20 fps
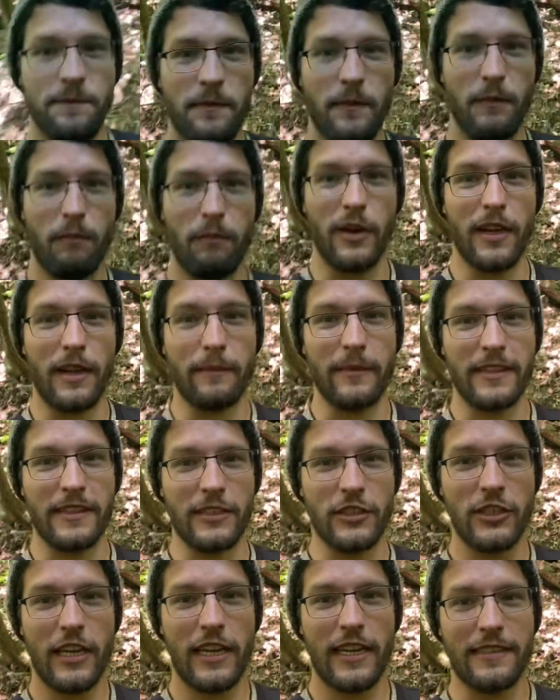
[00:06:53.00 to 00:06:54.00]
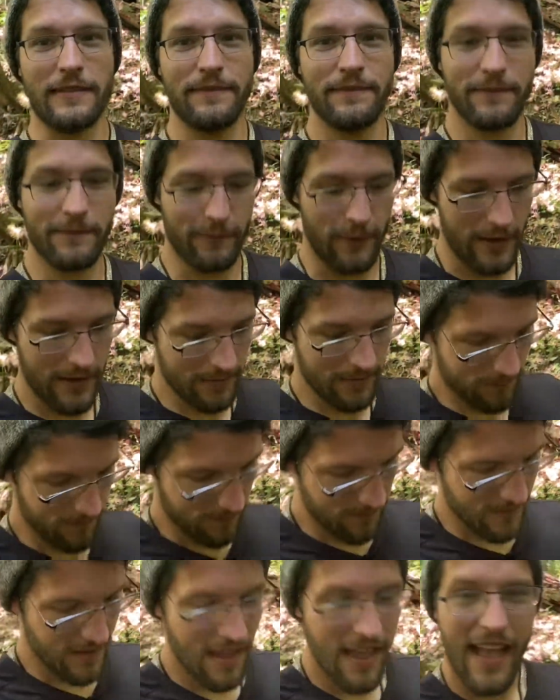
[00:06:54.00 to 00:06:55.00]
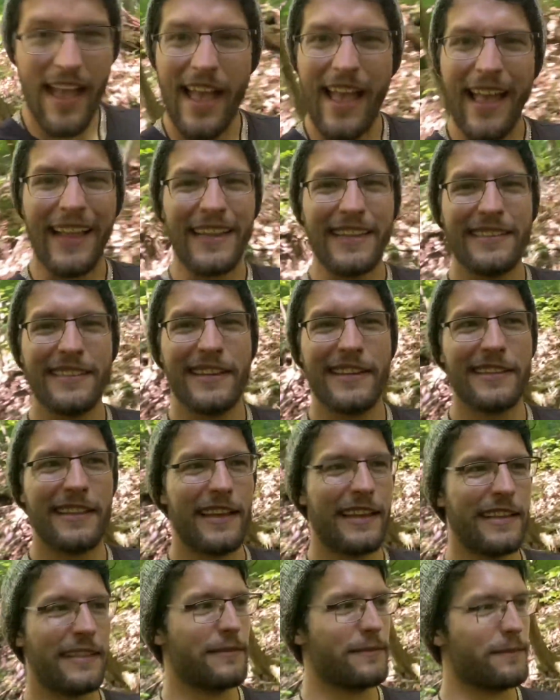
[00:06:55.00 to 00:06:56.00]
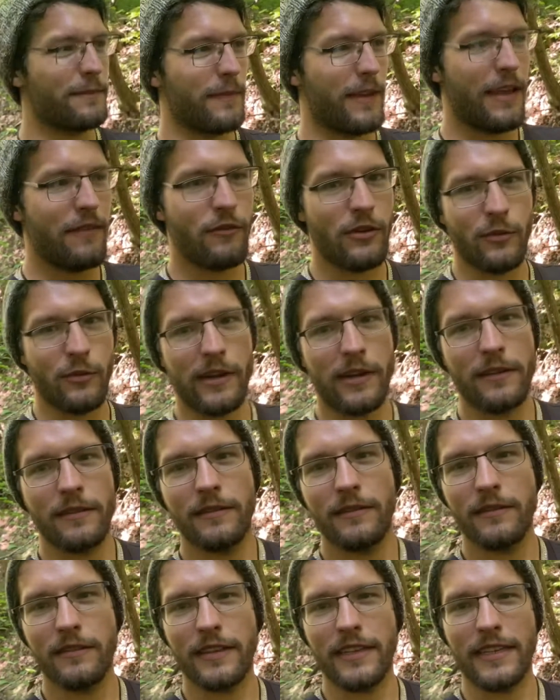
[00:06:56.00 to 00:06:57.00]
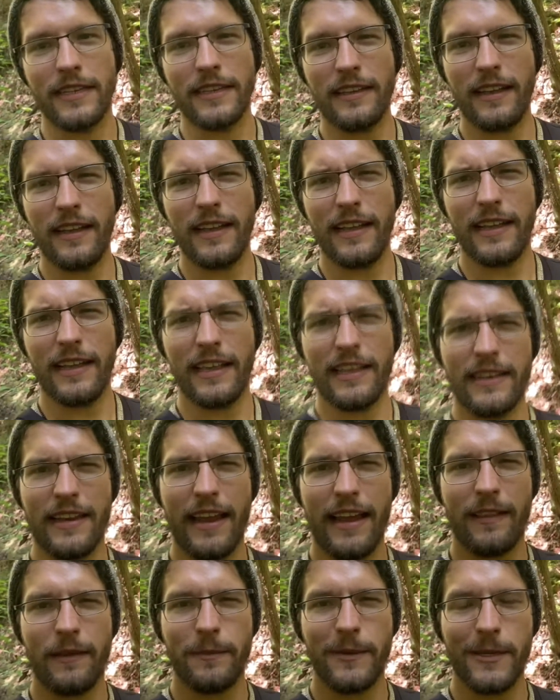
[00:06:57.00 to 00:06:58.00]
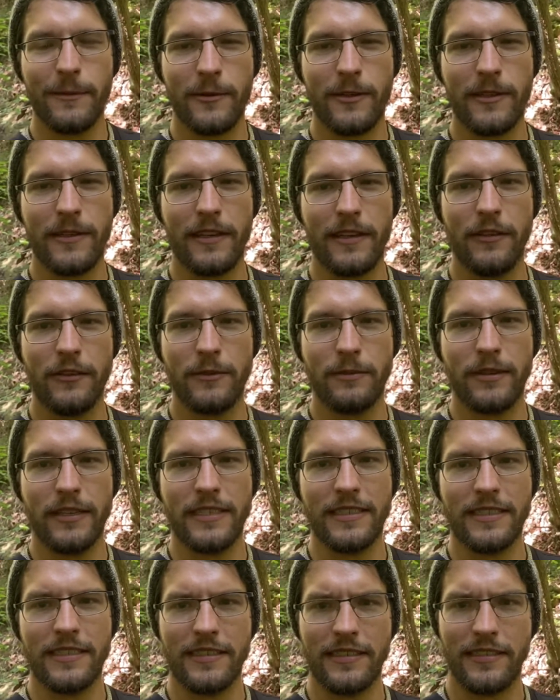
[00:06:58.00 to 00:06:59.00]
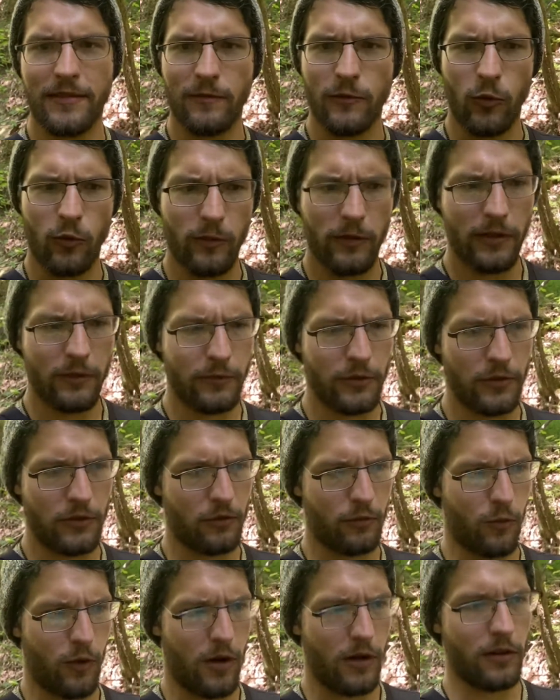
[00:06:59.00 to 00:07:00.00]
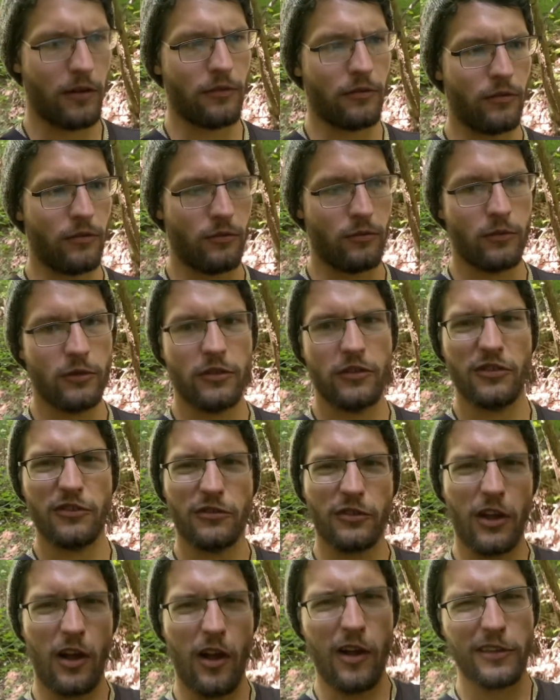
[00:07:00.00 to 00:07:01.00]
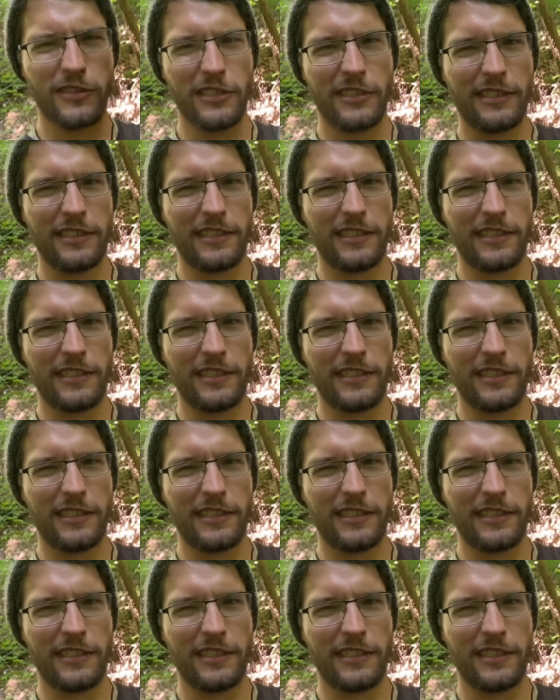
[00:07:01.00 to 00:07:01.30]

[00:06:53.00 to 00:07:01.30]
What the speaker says: But I'm in the shade, right? And it's like that everywhere. Like in Alabama and other places, normally when you're walking through the woods, you're constantly